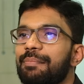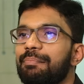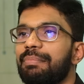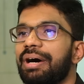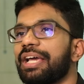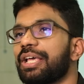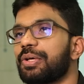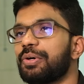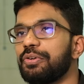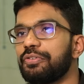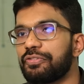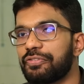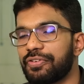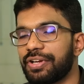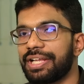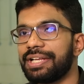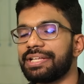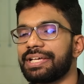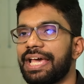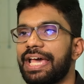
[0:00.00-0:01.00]
My good
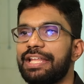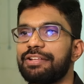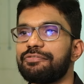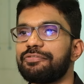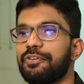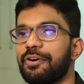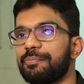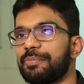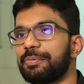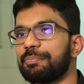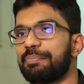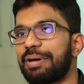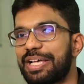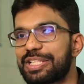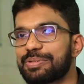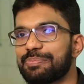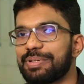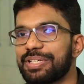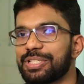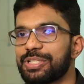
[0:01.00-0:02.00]
friend and former
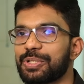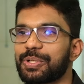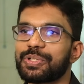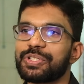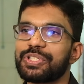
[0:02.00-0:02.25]
batchmate Dr.